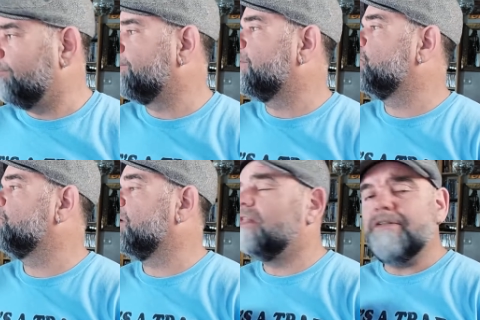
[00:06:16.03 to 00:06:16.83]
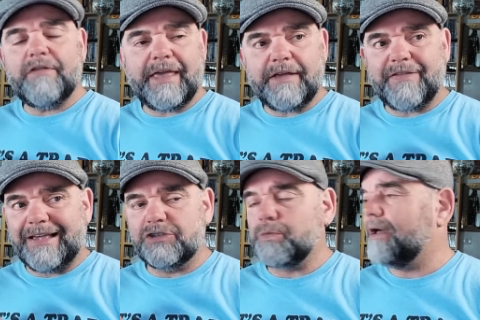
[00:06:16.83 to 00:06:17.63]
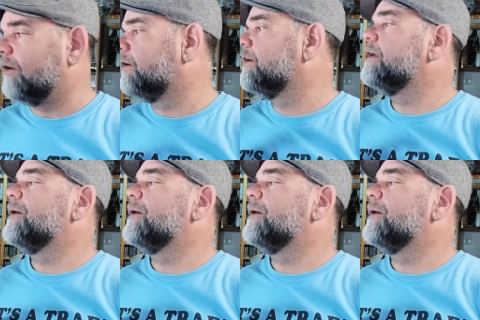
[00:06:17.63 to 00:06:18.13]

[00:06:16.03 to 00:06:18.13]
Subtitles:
mobile. I'll leave a link for that as well.